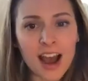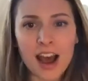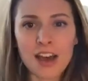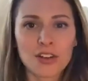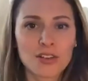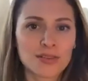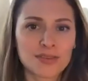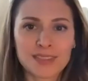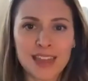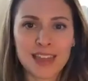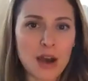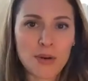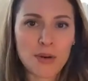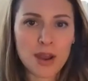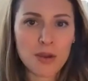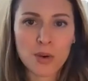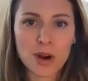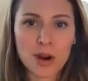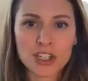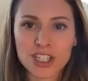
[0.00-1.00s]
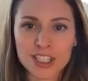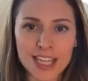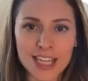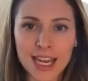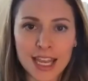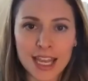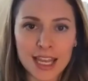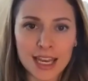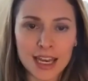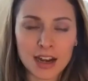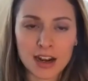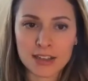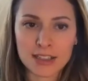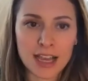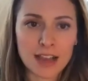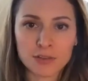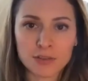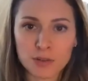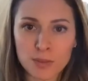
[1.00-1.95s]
That way we're just getting it in ourselves.